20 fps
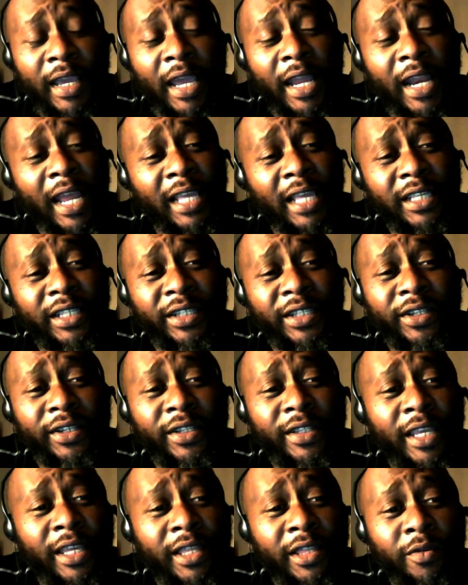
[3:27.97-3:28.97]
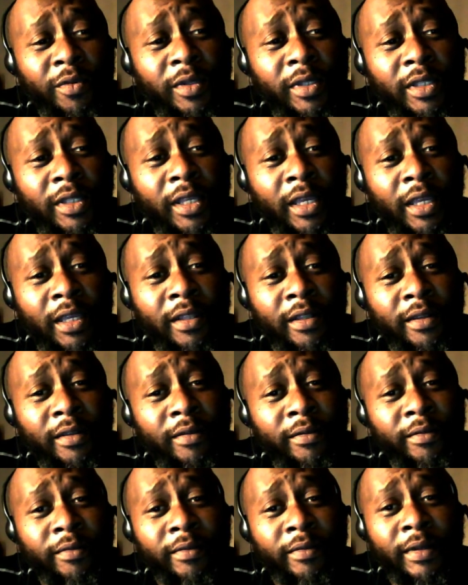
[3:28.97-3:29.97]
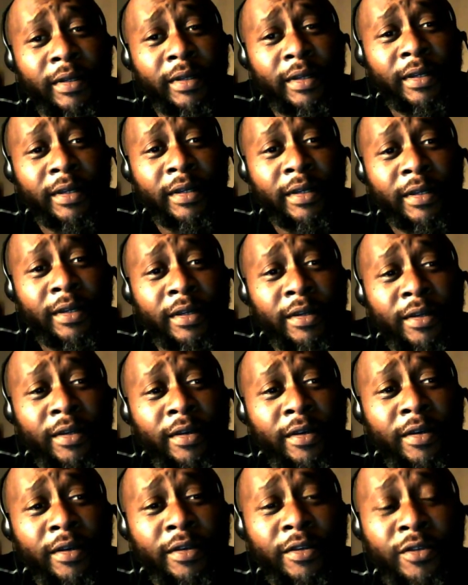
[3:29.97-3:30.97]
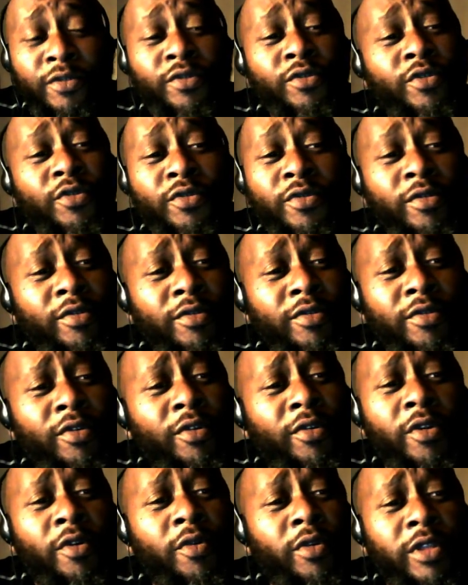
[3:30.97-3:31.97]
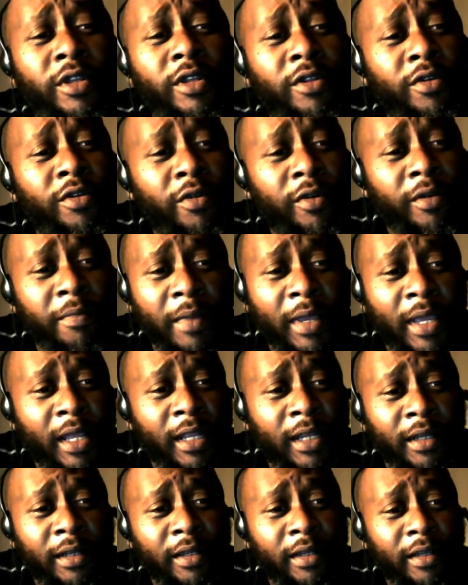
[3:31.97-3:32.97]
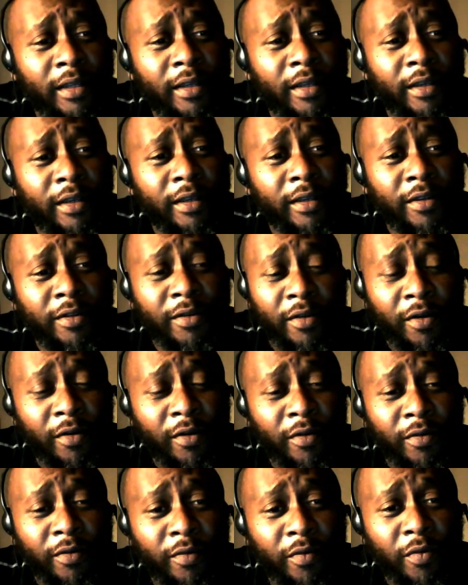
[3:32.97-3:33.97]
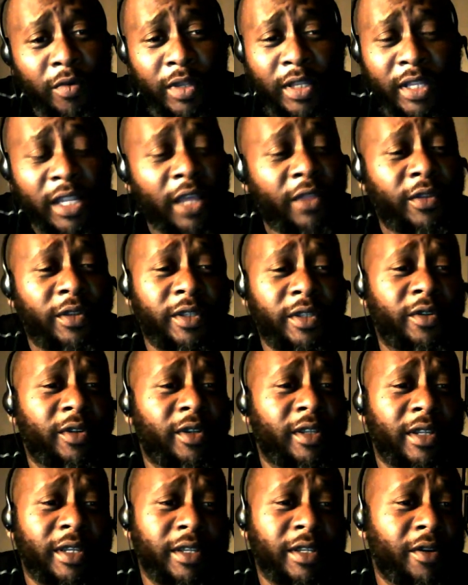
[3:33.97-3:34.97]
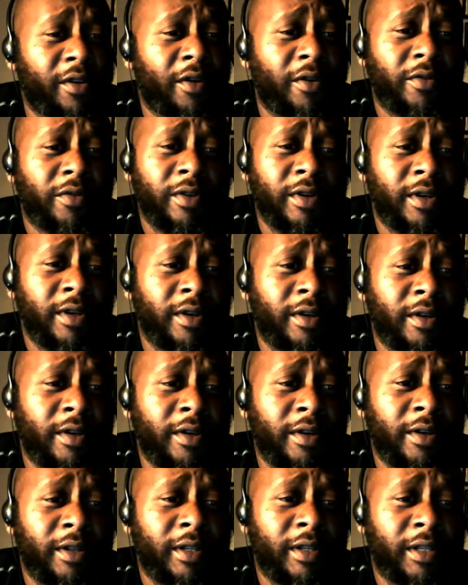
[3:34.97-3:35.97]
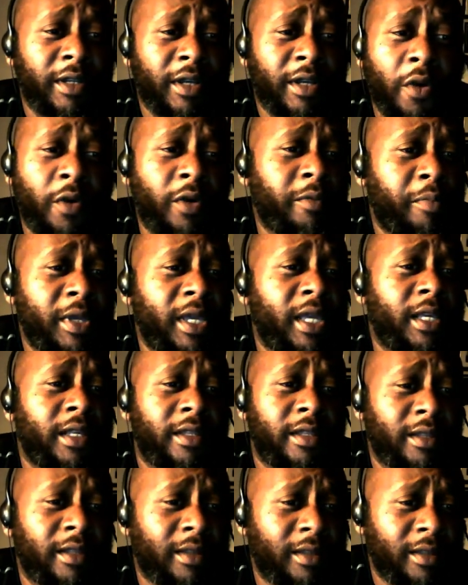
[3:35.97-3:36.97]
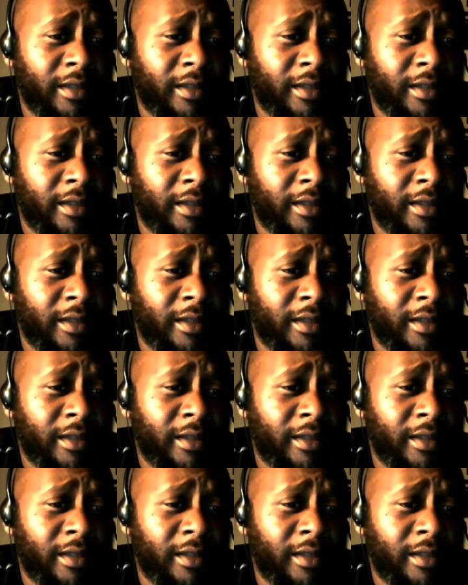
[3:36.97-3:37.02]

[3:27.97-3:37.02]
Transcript: and I just looked at you and said, you don't know what you're doing, man. You know, nothing's gonna, go in peace.